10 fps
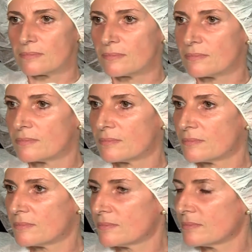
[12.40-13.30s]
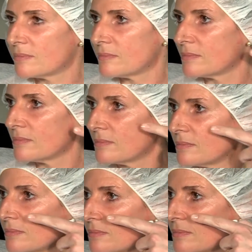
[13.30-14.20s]
She has
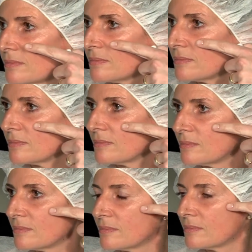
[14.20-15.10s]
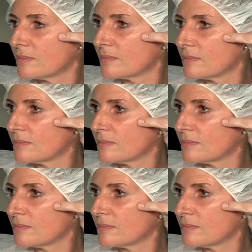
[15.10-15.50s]
quite a well-defined